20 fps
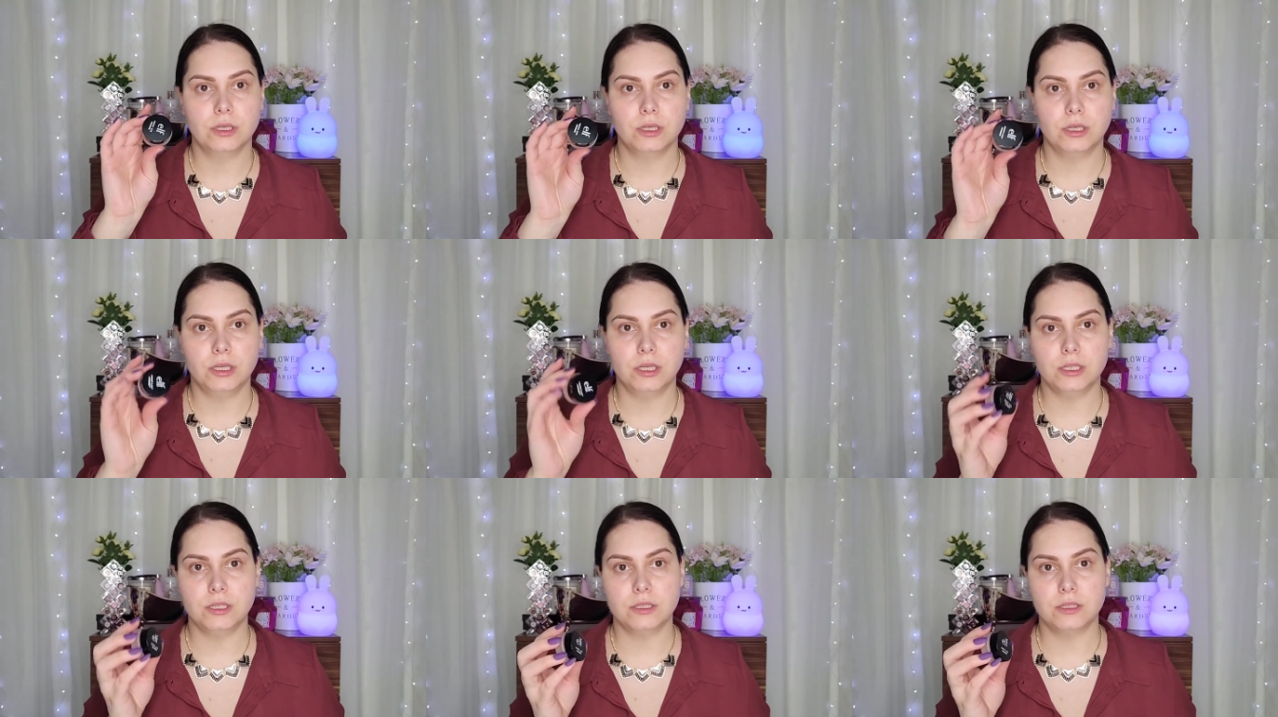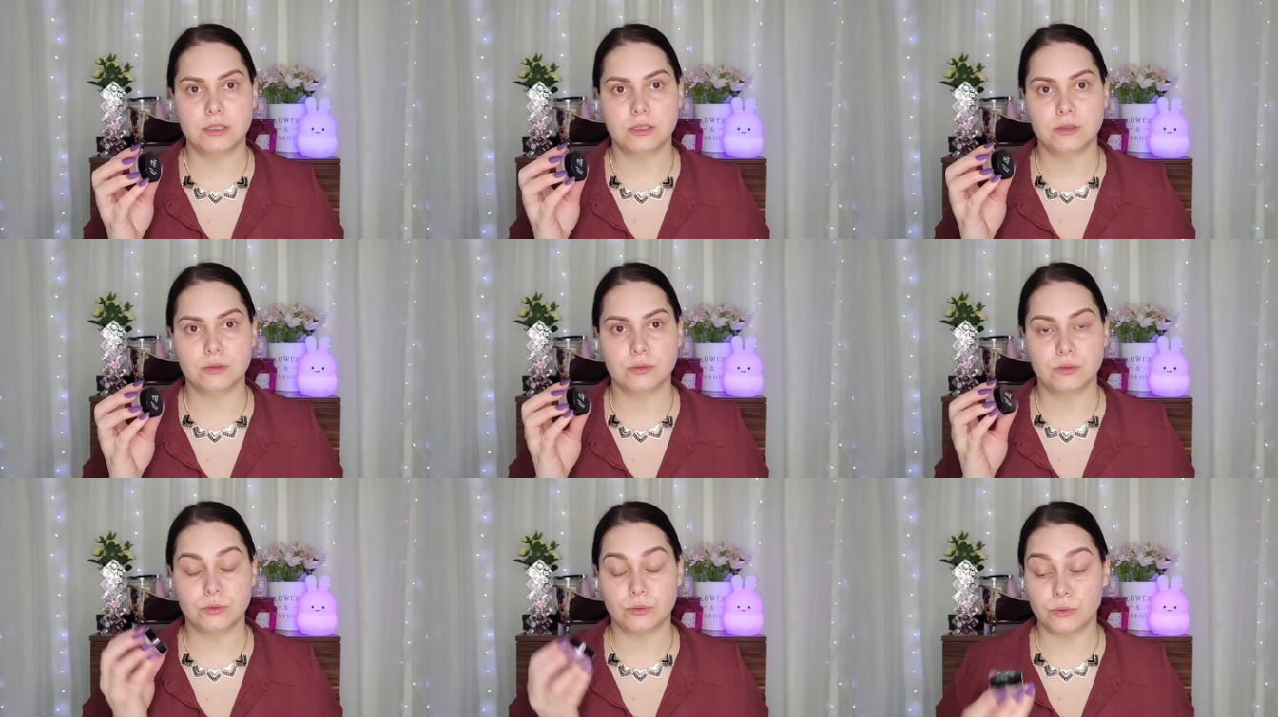It's
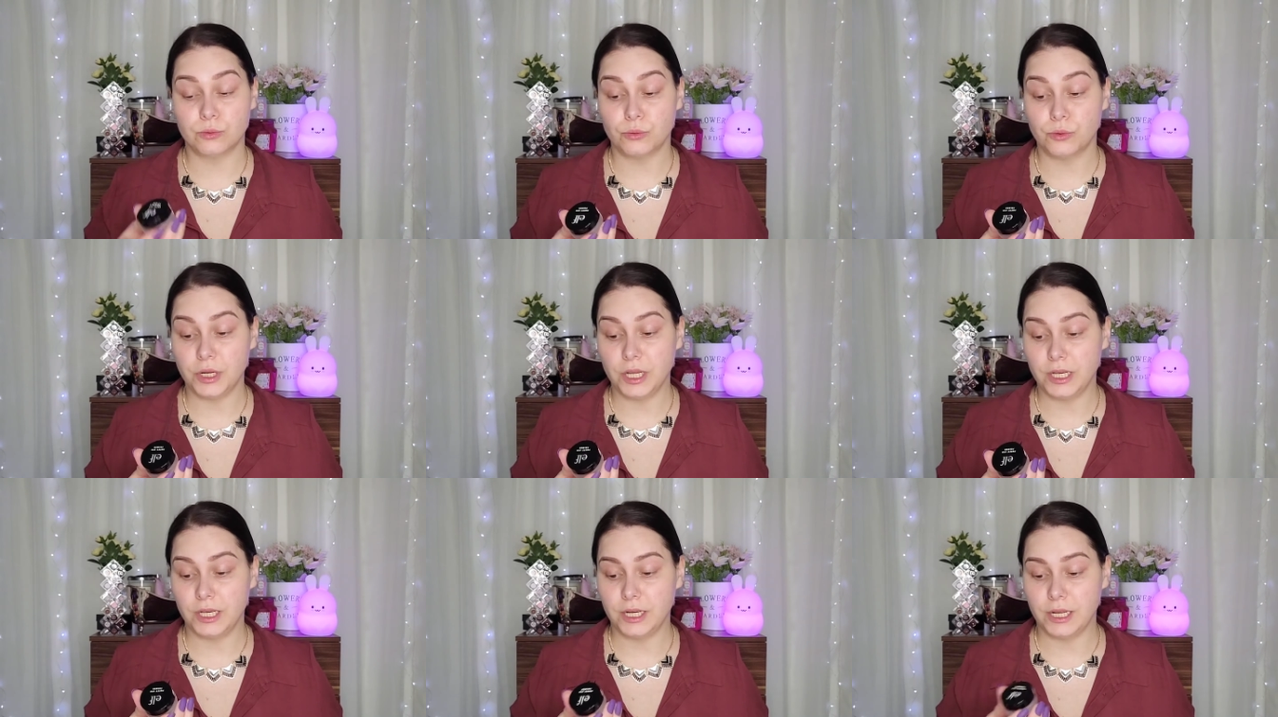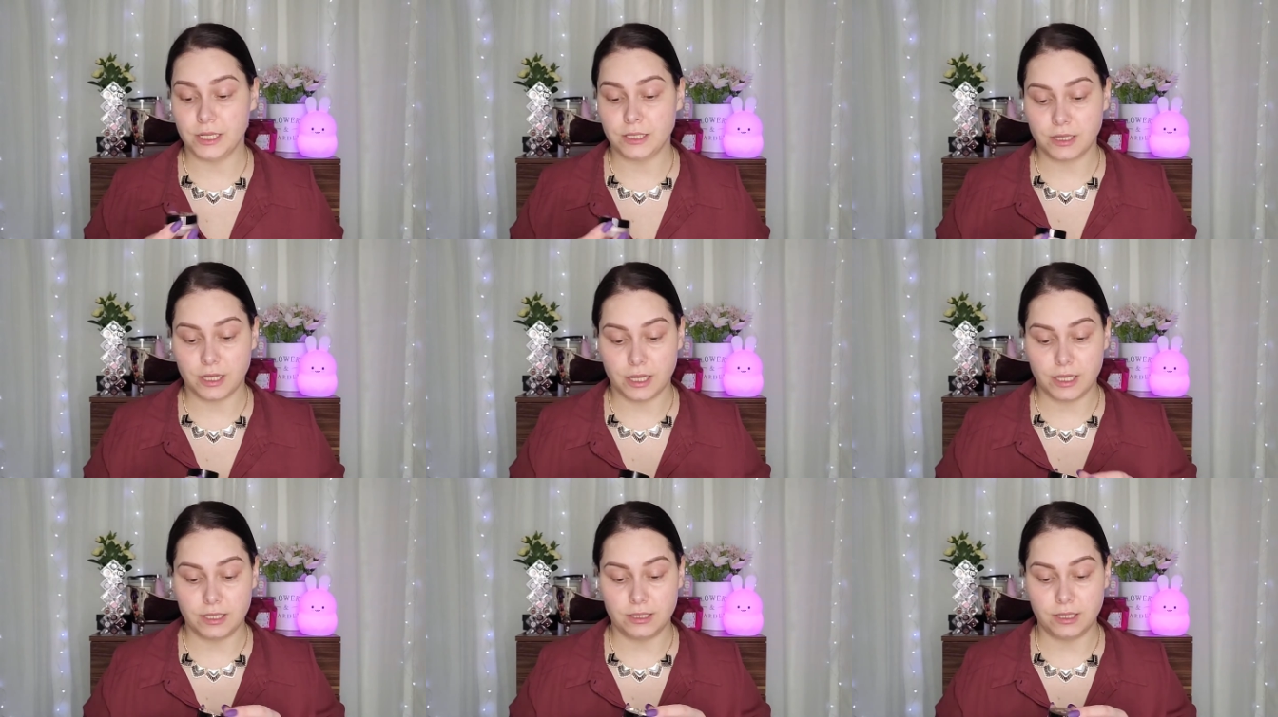really nice,
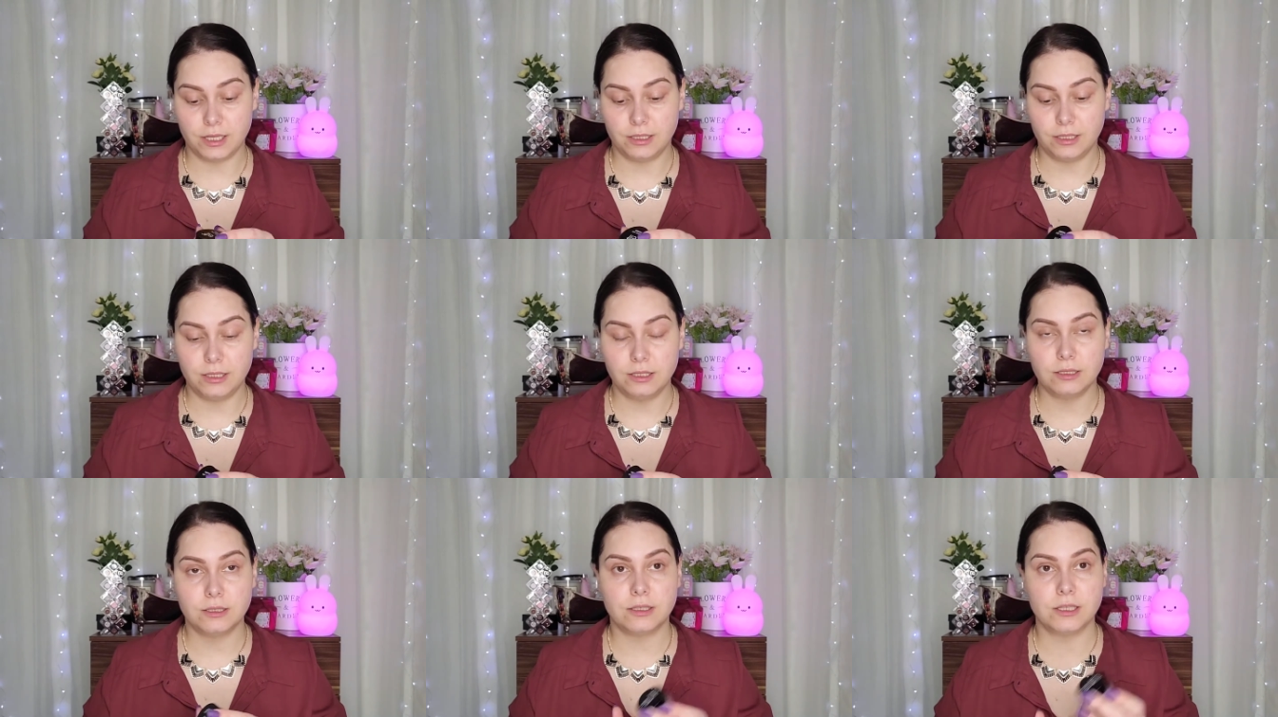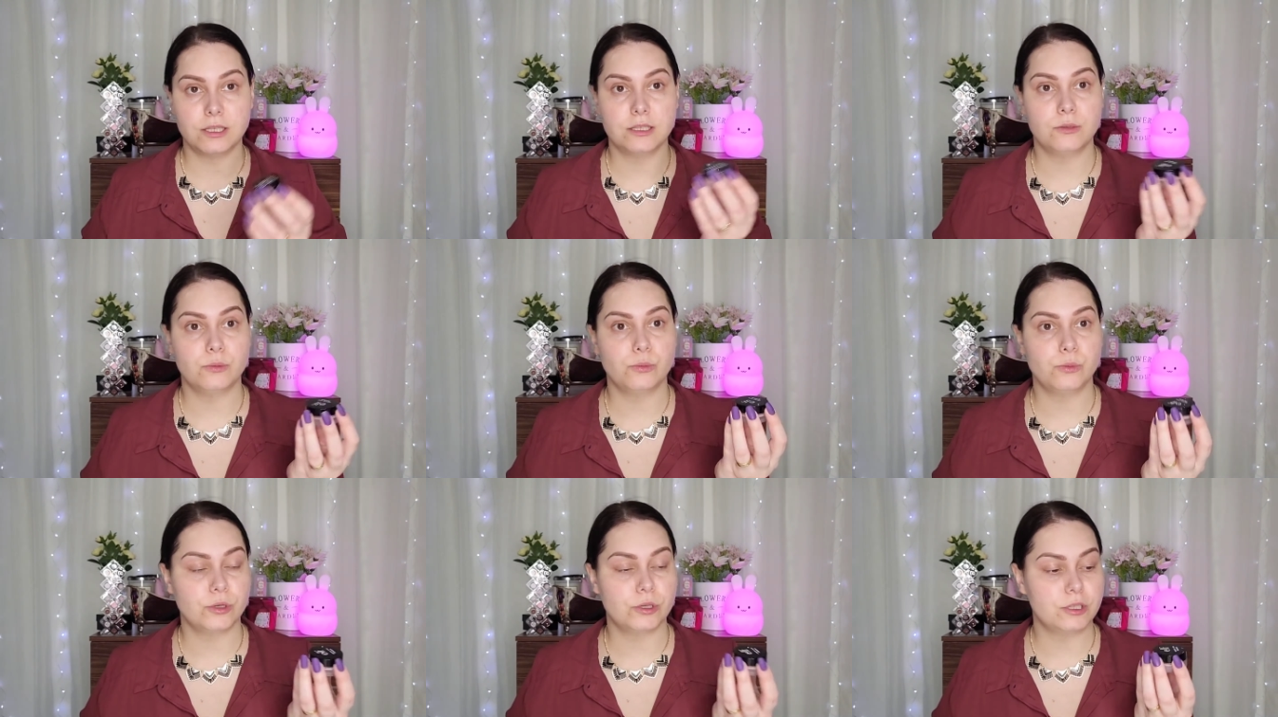guys. I think
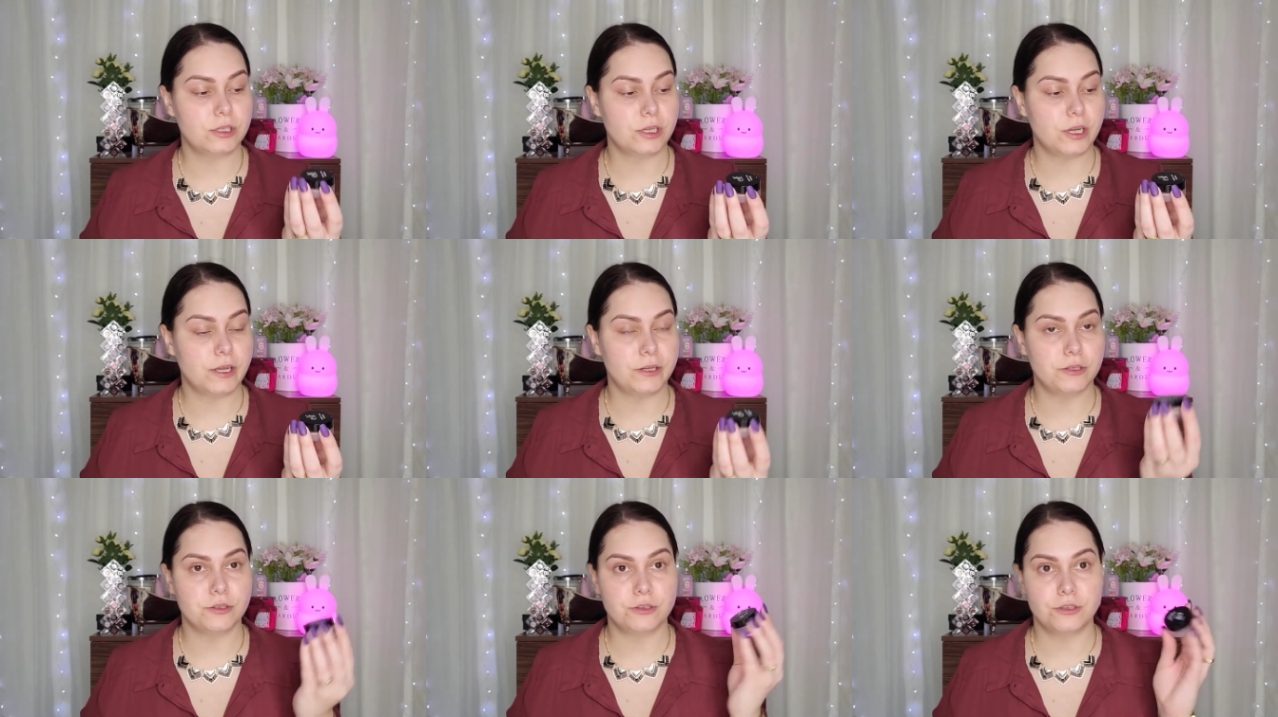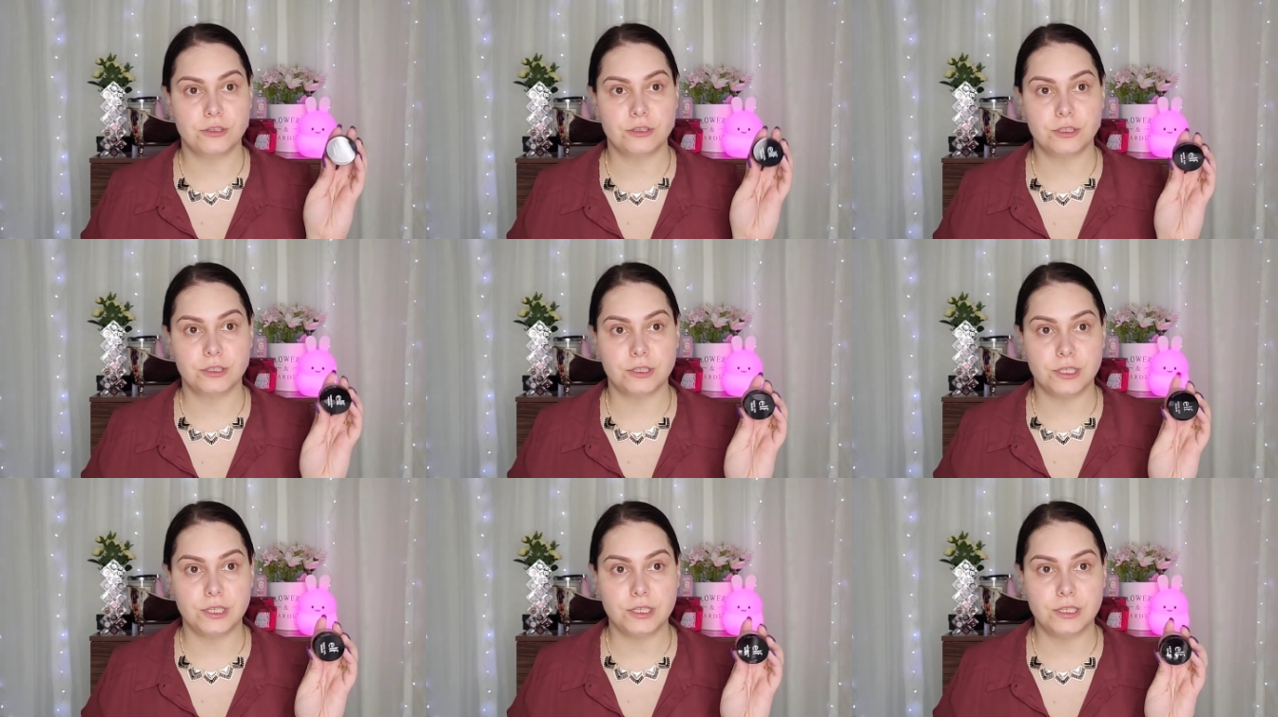this was launched
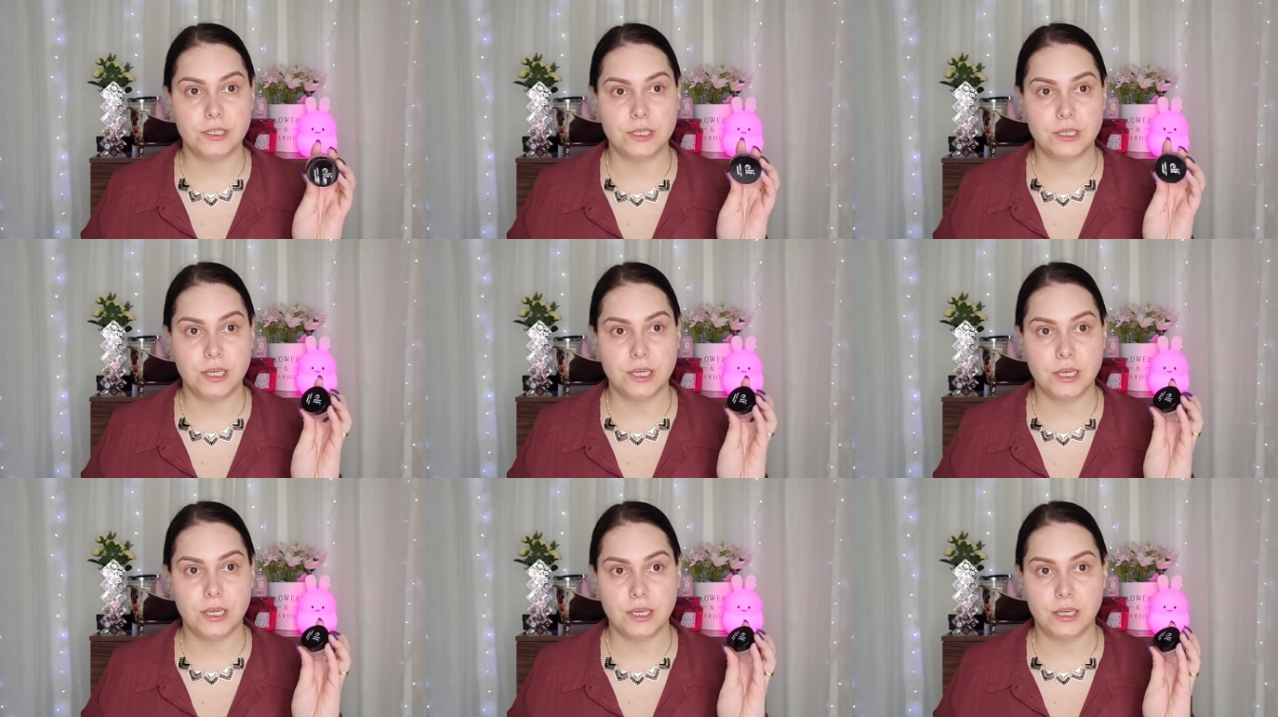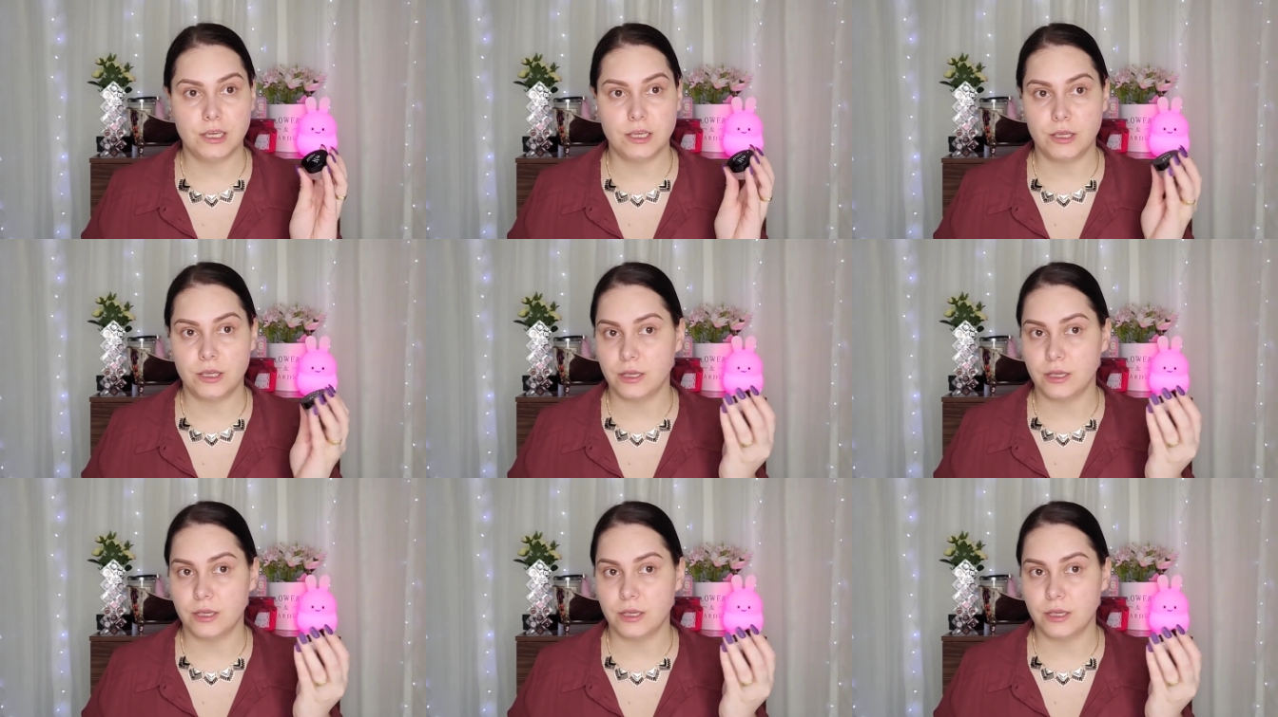this year.